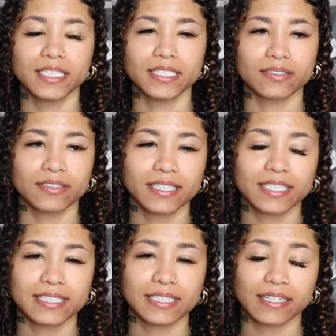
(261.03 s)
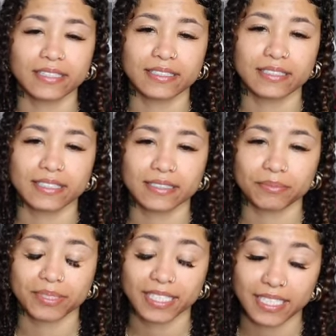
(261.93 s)
so then they start
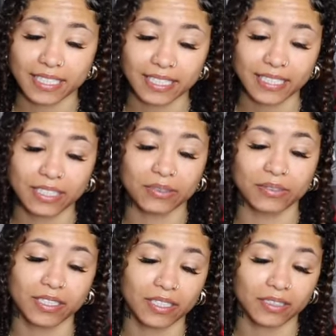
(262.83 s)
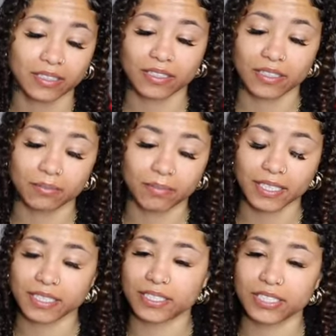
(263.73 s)
sticking the needle in her
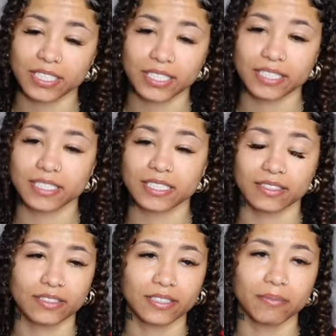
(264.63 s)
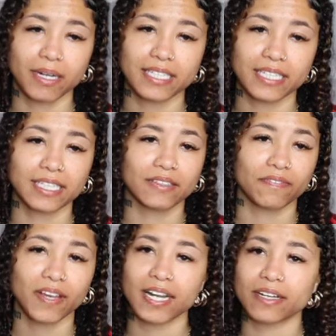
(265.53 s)
butt and shit, or her body, to get the
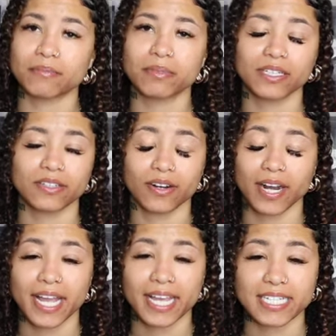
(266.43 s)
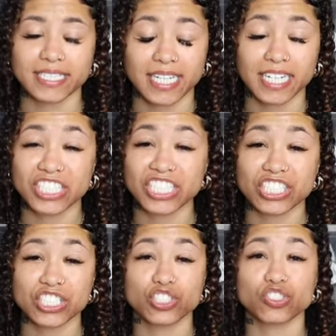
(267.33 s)
fat out, put it in her ass, and that shit
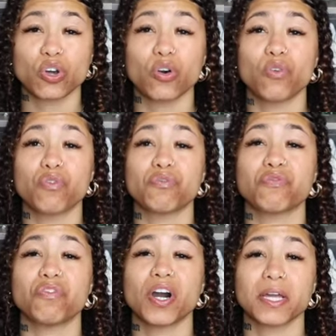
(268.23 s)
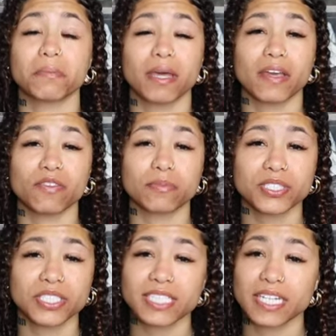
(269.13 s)
looks so fucking painful.
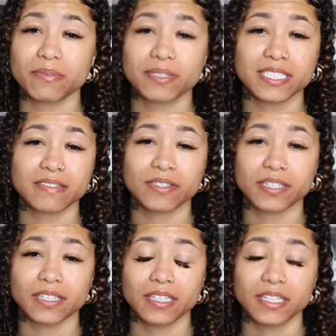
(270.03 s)
But she said it wasn't even